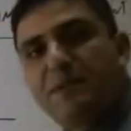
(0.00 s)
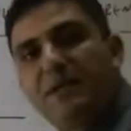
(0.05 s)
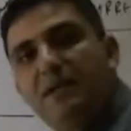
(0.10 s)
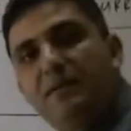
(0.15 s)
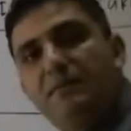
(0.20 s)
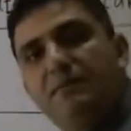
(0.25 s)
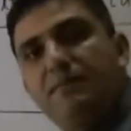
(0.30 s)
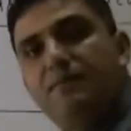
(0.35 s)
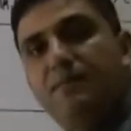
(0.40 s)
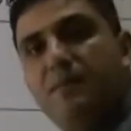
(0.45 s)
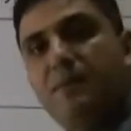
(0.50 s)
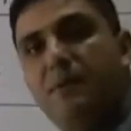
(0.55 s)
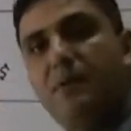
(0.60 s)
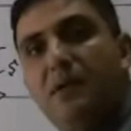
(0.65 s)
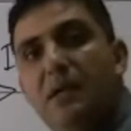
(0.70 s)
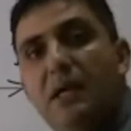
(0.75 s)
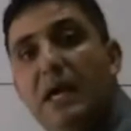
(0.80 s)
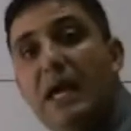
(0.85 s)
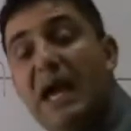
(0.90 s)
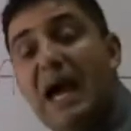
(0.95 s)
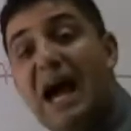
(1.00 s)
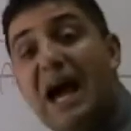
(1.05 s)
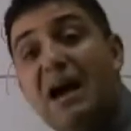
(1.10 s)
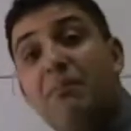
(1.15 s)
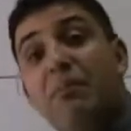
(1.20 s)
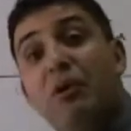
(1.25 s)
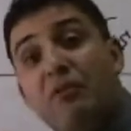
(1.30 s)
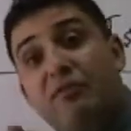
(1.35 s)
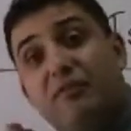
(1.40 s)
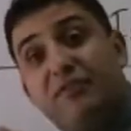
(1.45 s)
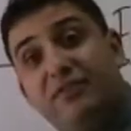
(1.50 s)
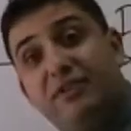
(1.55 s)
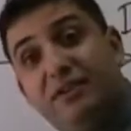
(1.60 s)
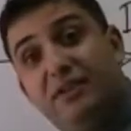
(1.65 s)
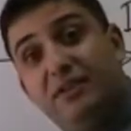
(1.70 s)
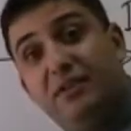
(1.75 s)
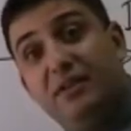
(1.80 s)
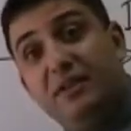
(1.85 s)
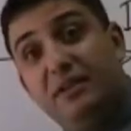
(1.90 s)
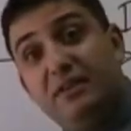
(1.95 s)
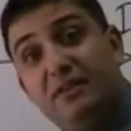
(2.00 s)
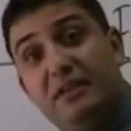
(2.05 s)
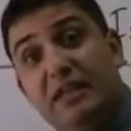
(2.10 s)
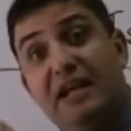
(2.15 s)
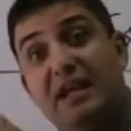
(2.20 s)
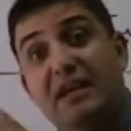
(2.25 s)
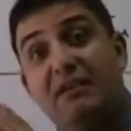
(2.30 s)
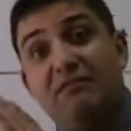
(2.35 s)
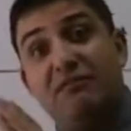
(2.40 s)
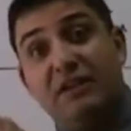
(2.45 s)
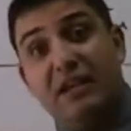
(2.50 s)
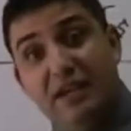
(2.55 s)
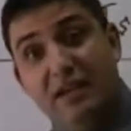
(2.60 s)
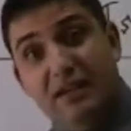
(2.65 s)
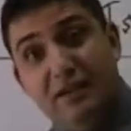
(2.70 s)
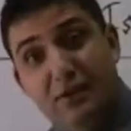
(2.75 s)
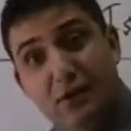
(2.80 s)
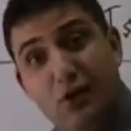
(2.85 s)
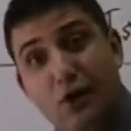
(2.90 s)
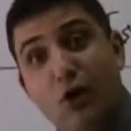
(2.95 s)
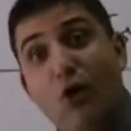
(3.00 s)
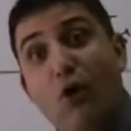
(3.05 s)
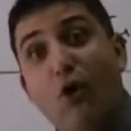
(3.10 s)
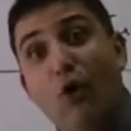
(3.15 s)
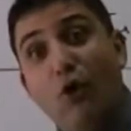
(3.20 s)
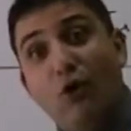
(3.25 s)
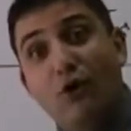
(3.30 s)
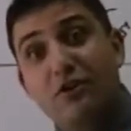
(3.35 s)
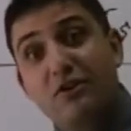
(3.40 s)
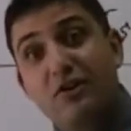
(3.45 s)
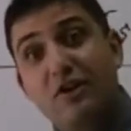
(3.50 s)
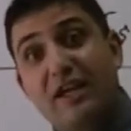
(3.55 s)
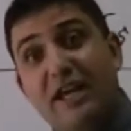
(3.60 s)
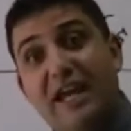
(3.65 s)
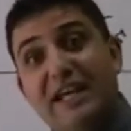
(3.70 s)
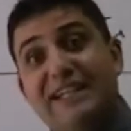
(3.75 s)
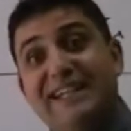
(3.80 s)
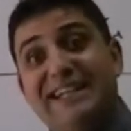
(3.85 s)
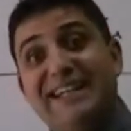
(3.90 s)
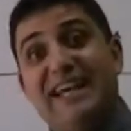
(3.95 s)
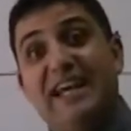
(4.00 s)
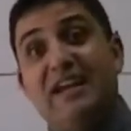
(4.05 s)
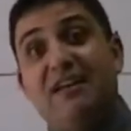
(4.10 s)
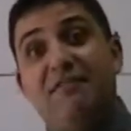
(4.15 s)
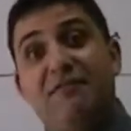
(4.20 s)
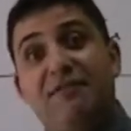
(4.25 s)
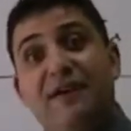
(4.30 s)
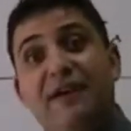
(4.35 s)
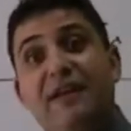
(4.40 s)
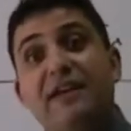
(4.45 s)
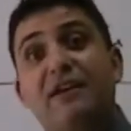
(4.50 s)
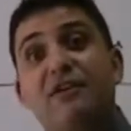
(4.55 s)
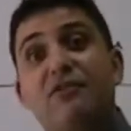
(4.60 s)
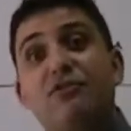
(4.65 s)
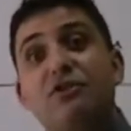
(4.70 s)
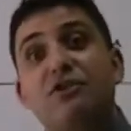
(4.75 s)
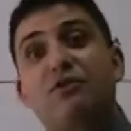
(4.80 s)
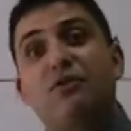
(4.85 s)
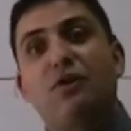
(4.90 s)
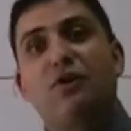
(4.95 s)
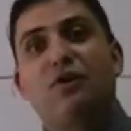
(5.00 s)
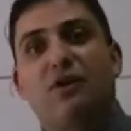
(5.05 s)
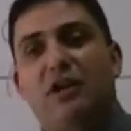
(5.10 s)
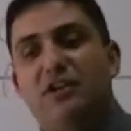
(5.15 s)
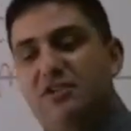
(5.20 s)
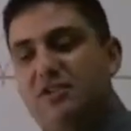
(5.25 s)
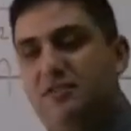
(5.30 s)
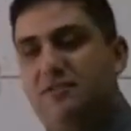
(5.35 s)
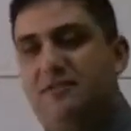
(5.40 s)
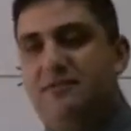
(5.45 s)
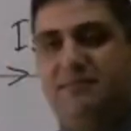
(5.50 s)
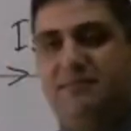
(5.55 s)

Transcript: be above 10 MVA or located in a very critical location.